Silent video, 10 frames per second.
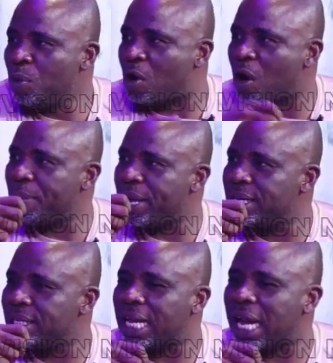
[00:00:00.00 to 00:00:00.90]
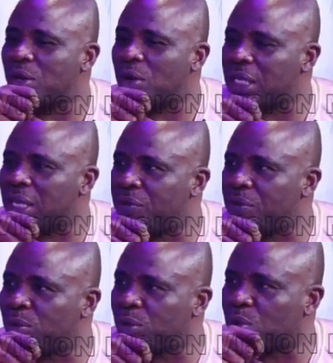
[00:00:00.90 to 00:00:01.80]
will come in. They are not
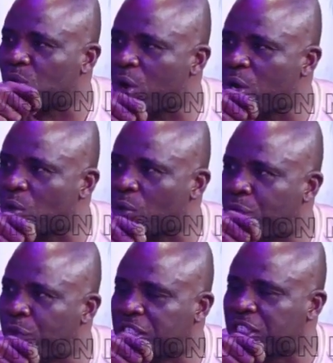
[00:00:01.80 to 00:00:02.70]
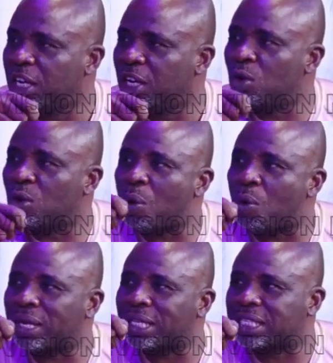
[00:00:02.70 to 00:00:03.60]
even going to fish. Look at
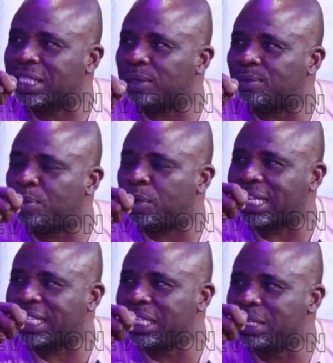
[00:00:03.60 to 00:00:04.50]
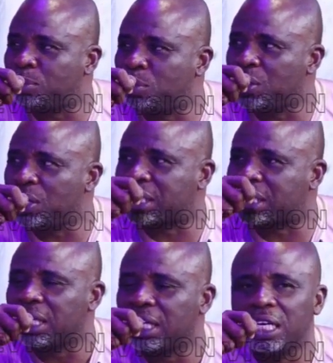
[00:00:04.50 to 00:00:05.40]
what Bola Tinubu, who
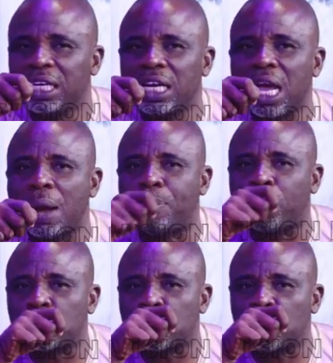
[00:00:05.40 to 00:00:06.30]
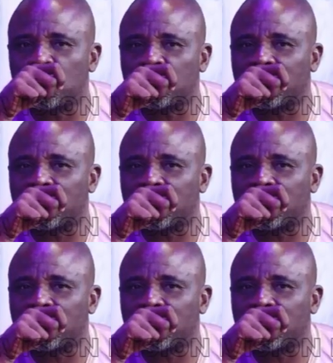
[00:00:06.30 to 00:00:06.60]
is a political